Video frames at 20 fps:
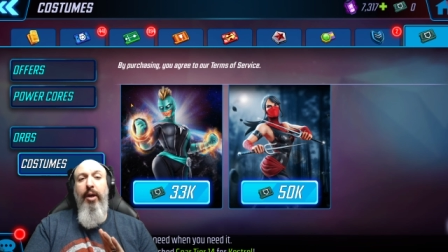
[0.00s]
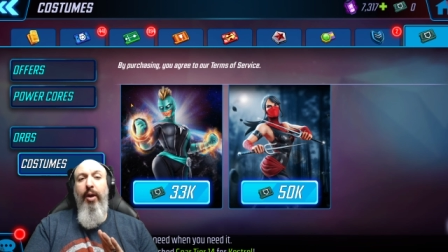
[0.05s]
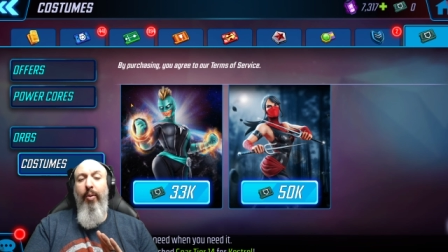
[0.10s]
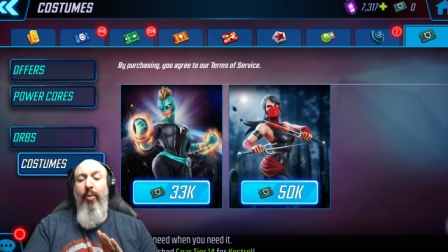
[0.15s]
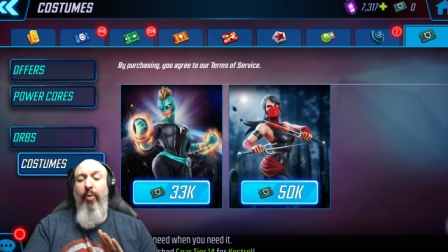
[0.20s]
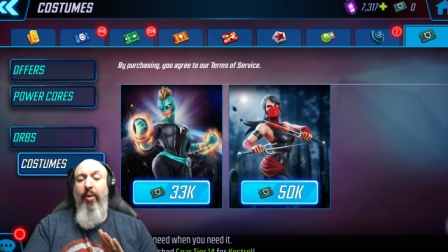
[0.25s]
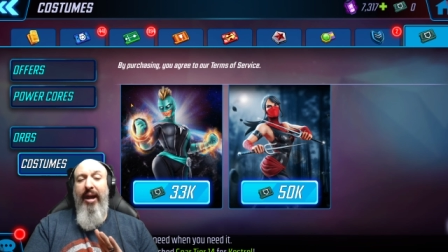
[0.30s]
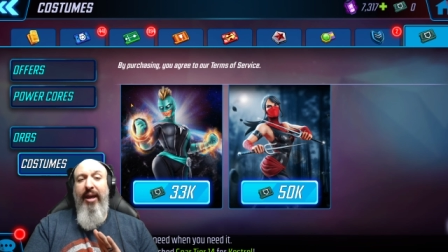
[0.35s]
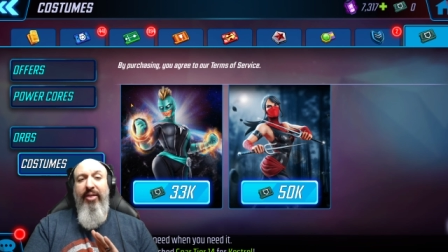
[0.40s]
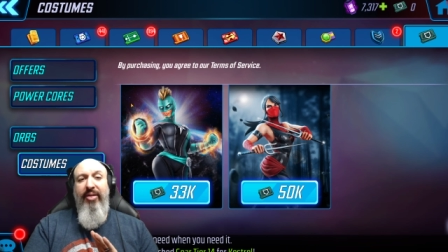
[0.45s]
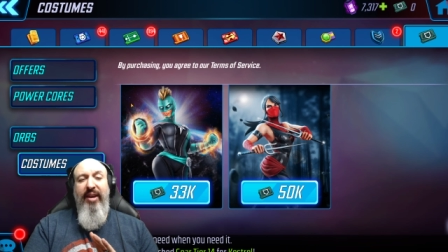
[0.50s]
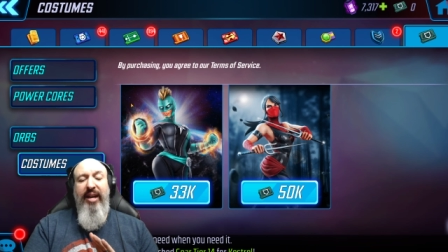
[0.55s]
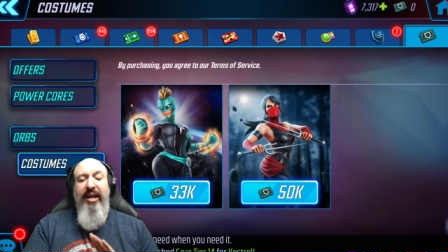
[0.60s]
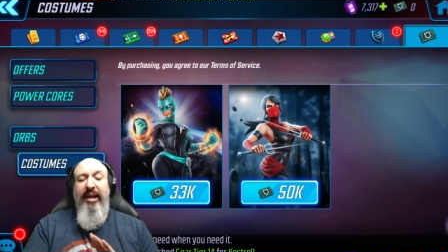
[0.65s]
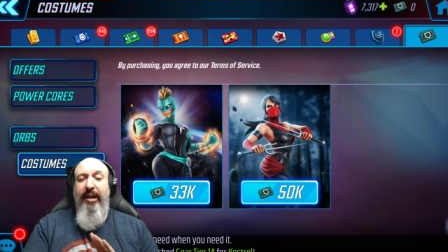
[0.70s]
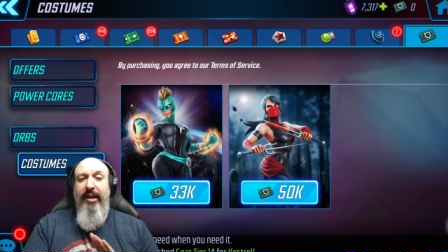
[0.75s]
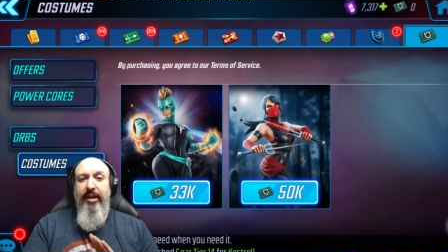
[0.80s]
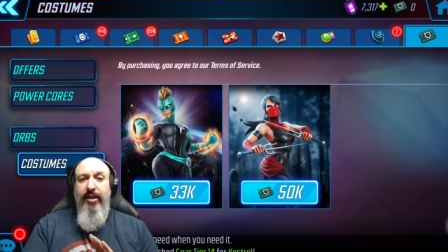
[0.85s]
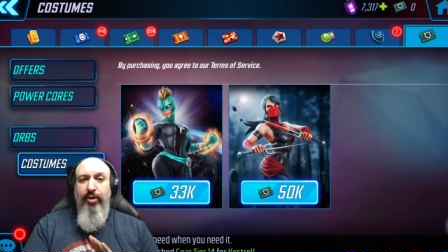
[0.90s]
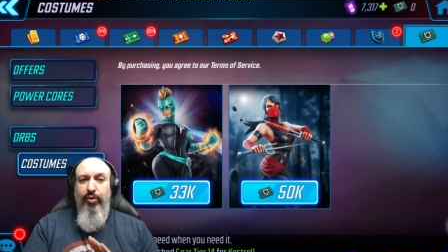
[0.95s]
what I think
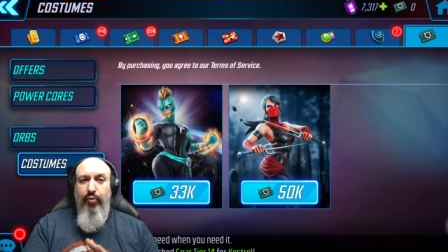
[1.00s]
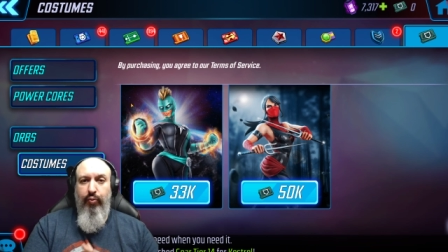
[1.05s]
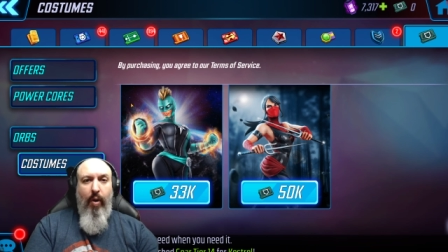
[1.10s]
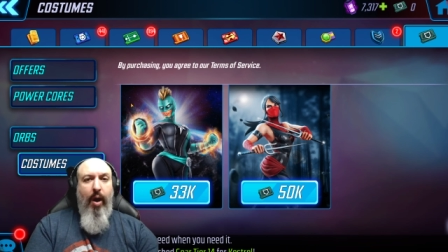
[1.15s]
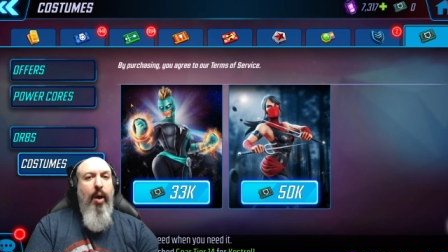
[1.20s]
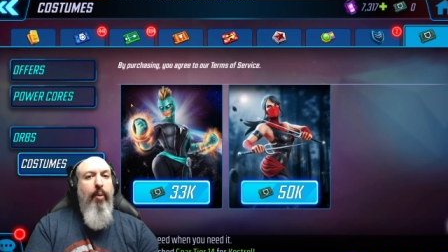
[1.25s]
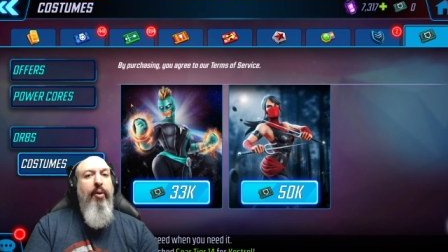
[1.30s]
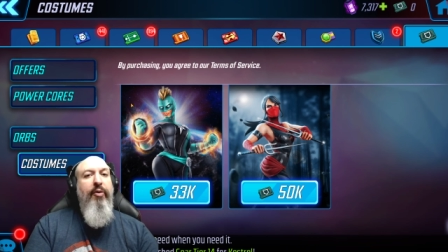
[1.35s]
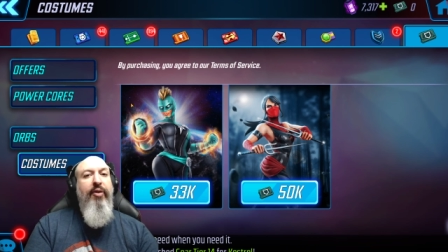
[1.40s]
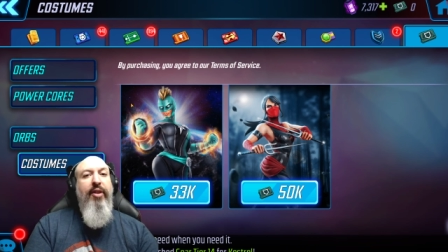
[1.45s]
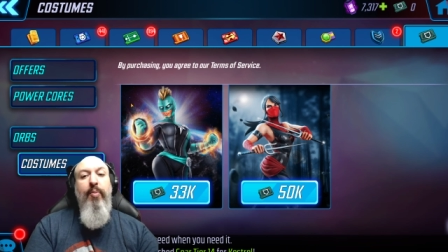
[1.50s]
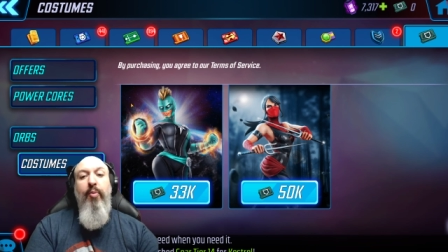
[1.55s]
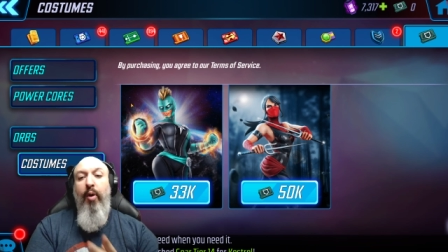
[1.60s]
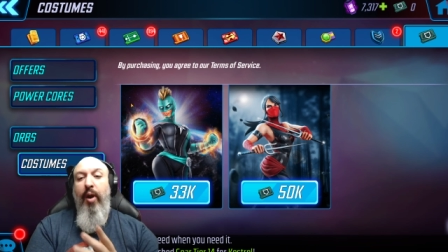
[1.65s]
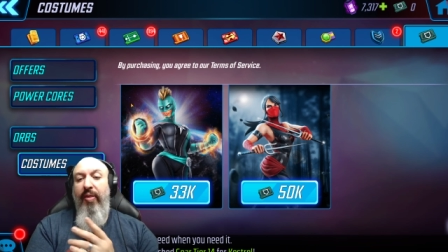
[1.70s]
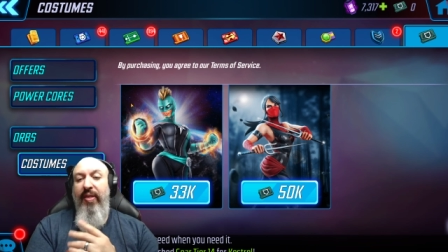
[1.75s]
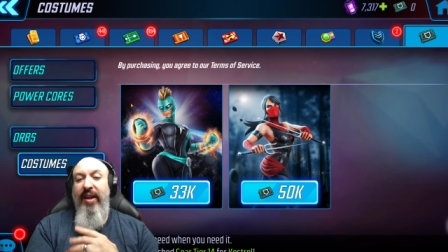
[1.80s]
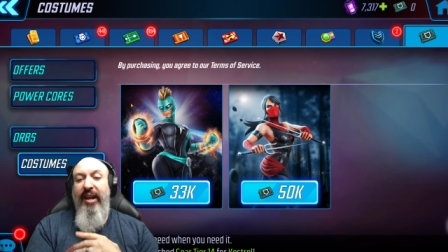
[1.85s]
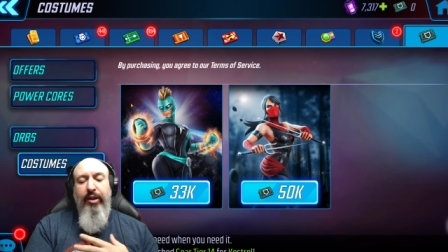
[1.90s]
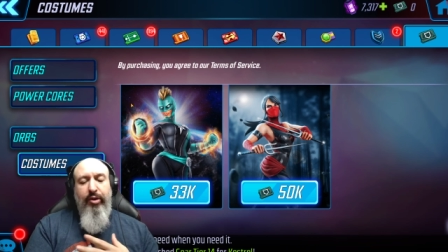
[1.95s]
is wrong with them, what I
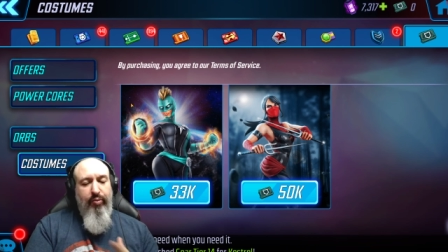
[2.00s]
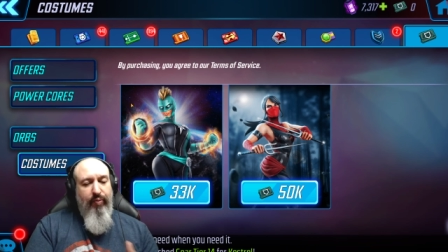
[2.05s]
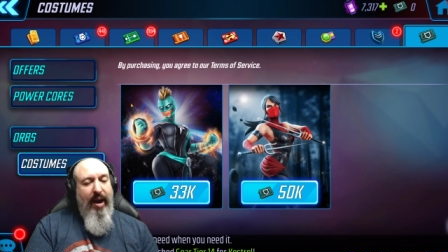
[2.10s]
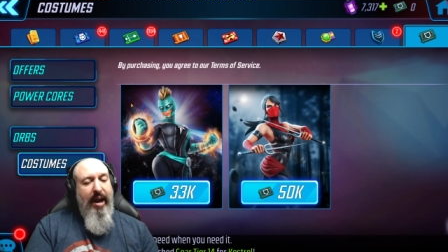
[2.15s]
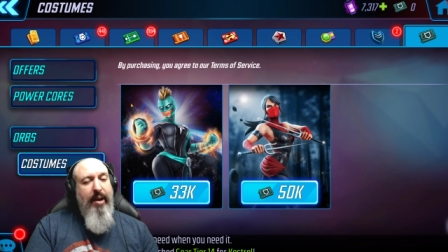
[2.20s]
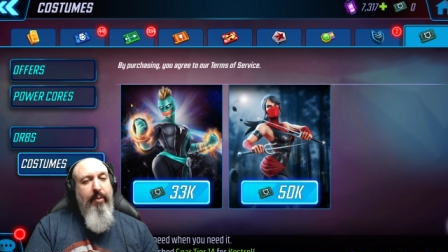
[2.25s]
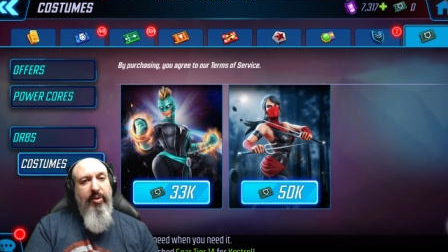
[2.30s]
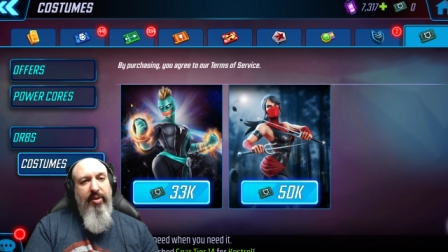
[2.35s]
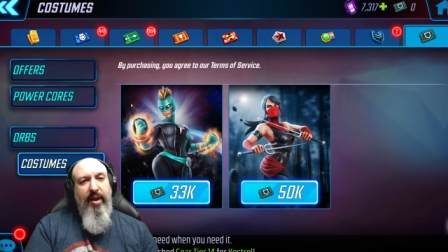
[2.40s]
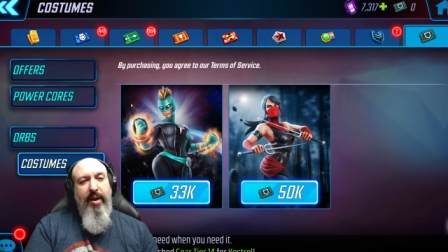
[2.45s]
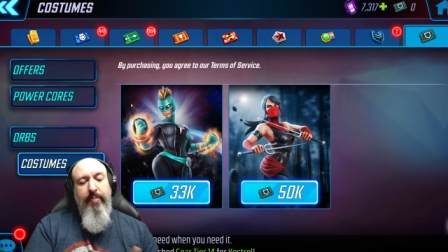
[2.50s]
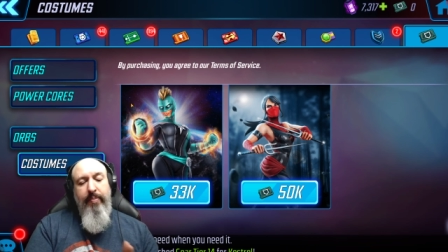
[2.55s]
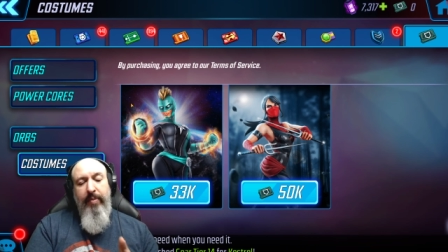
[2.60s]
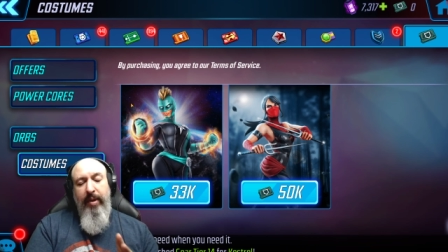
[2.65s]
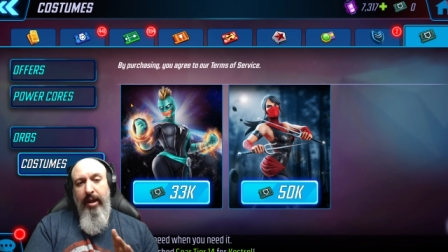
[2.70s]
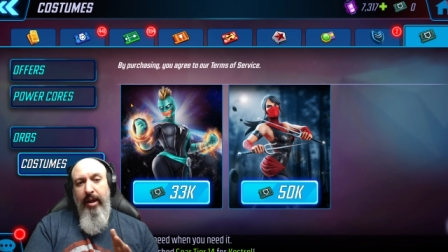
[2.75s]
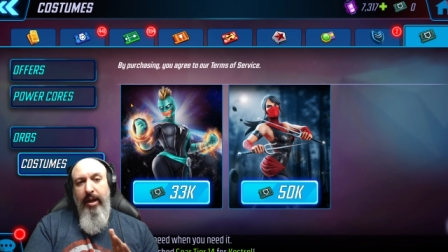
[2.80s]
think is right with them,